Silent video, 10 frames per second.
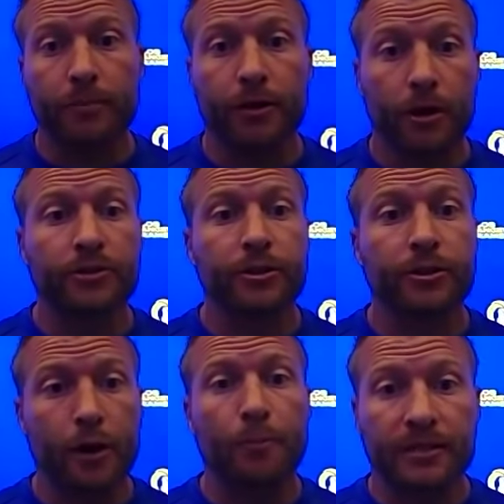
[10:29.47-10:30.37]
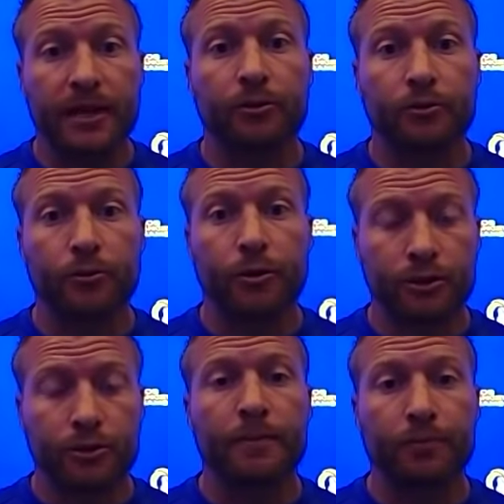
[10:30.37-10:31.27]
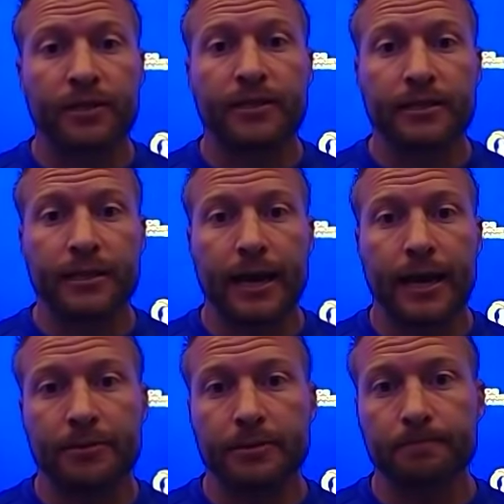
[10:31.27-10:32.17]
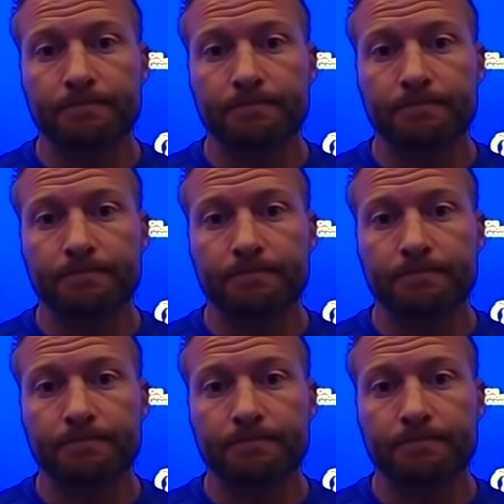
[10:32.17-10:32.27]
but also to help us get through those three preseason games.